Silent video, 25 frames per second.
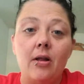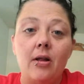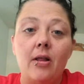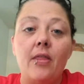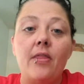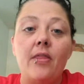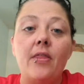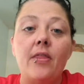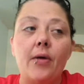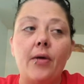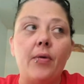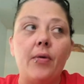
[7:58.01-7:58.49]

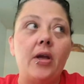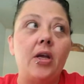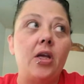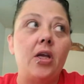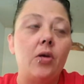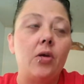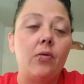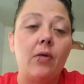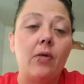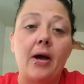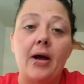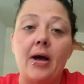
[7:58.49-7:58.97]
That way
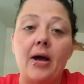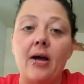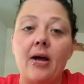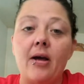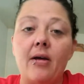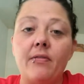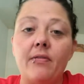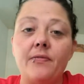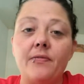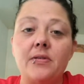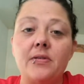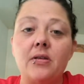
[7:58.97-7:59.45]
you
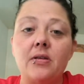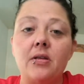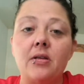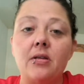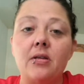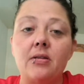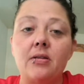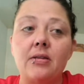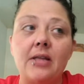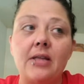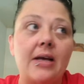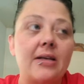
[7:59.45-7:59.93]
have
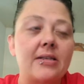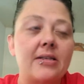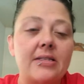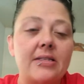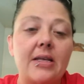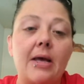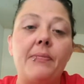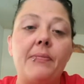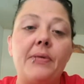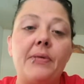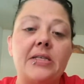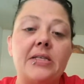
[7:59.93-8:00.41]
that
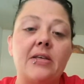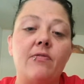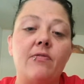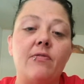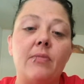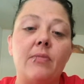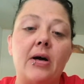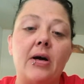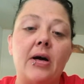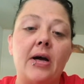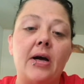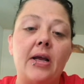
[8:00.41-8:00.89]
set peace
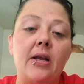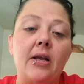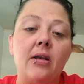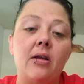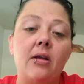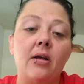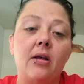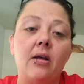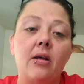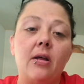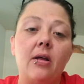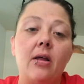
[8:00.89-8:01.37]
mind.
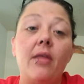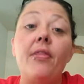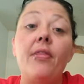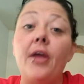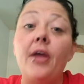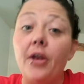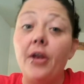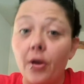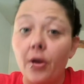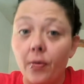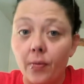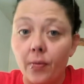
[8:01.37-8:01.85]
They
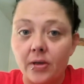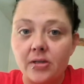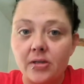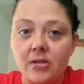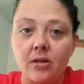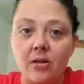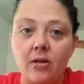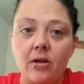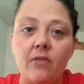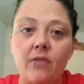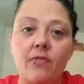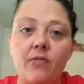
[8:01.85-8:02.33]
know what to
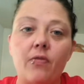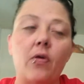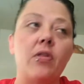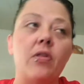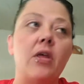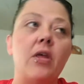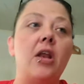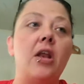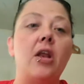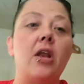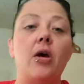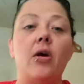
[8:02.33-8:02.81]
look for.
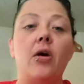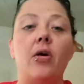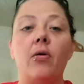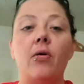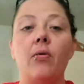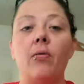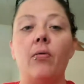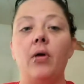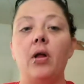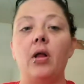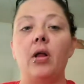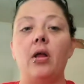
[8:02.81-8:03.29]
They know,
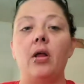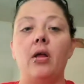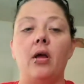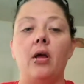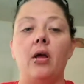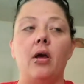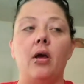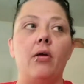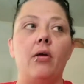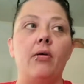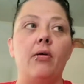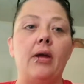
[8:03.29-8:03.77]

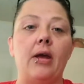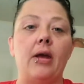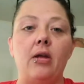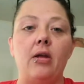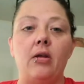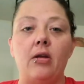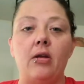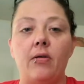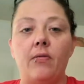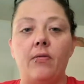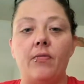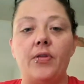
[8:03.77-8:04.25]
okay,
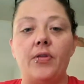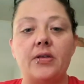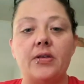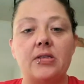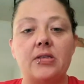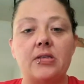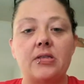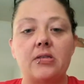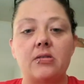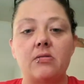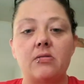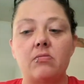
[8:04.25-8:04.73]

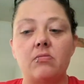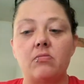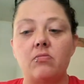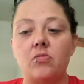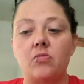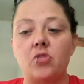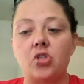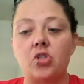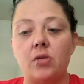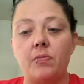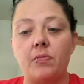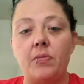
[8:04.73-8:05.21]
this
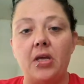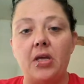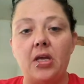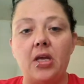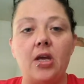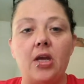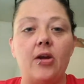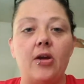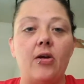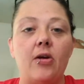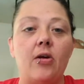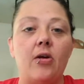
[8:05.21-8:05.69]
should be
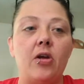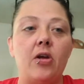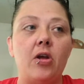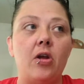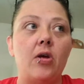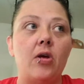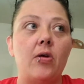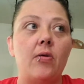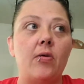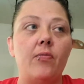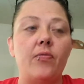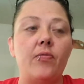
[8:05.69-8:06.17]
here,
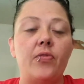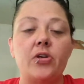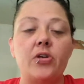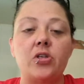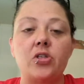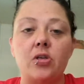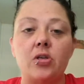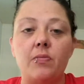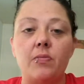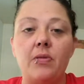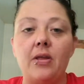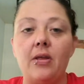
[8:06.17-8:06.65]
this
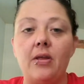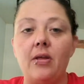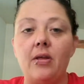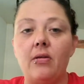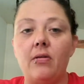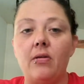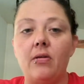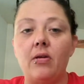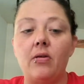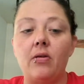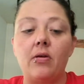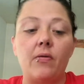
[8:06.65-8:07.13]
should be,
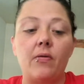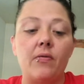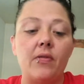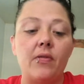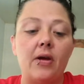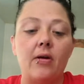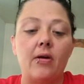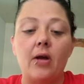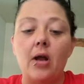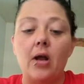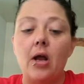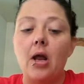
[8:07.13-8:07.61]

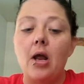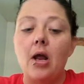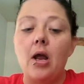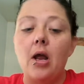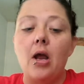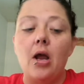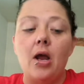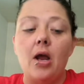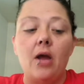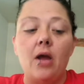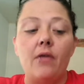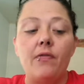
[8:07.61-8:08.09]
there.
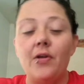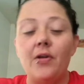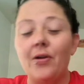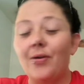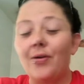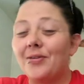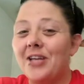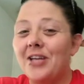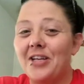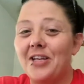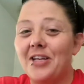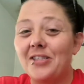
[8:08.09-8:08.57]
If you don't
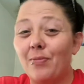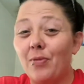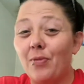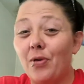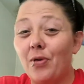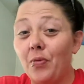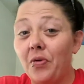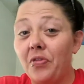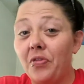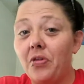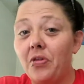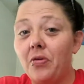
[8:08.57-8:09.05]
take someone
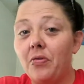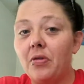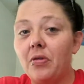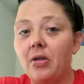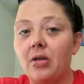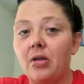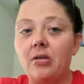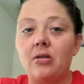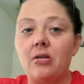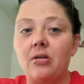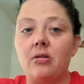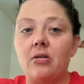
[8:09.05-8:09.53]
with you that,
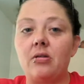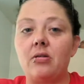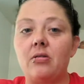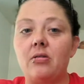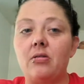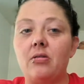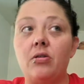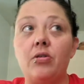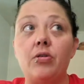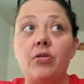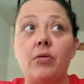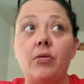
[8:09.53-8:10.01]

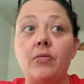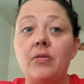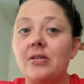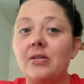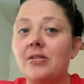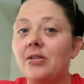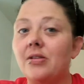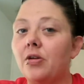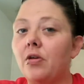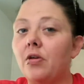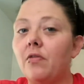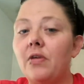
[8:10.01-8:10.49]

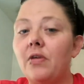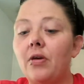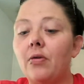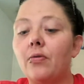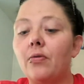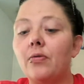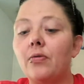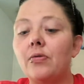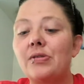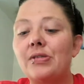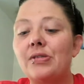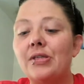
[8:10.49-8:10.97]
doesn't know
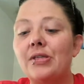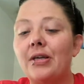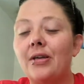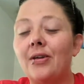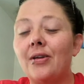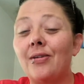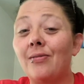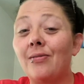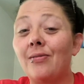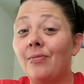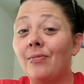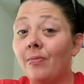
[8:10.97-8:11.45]
vehicles, then
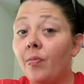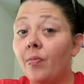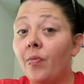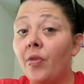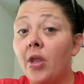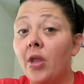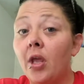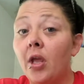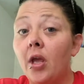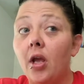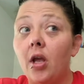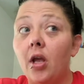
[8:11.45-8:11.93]

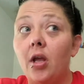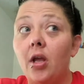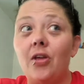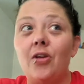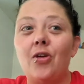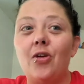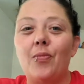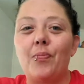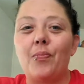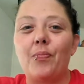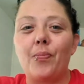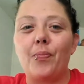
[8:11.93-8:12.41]

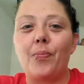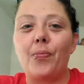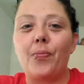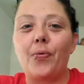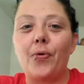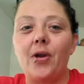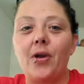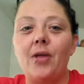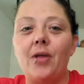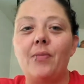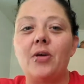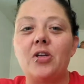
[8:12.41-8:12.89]
you're
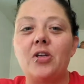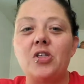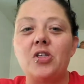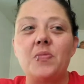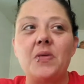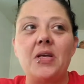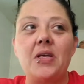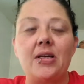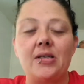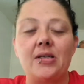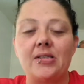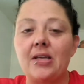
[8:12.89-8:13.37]
pretty much
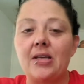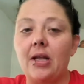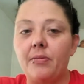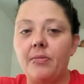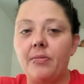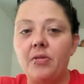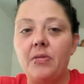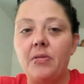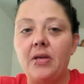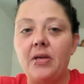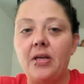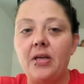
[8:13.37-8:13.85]
being set up
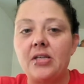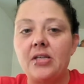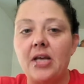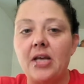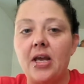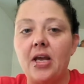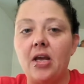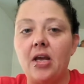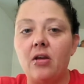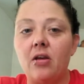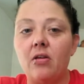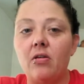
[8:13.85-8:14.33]
to be
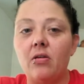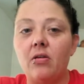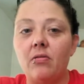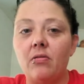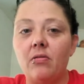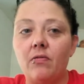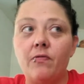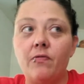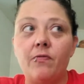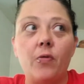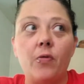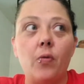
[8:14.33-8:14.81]
taken
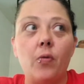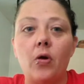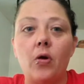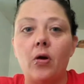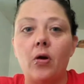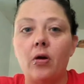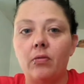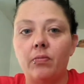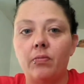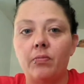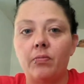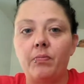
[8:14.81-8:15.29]
for,